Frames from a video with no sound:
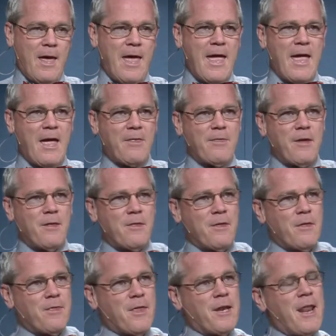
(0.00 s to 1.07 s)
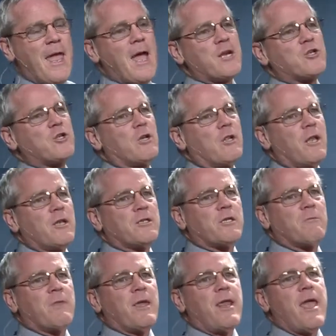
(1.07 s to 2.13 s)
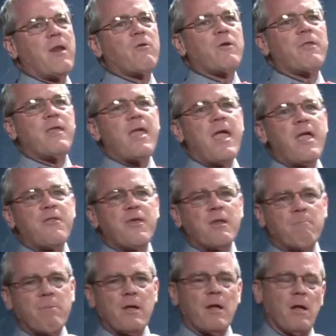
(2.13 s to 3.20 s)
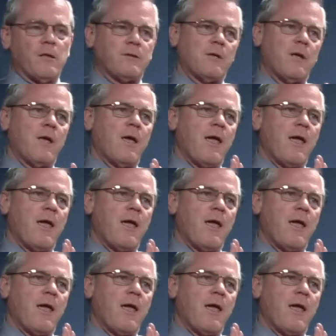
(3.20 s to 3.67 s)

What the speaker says: And the nationalism that Henry VIII had built,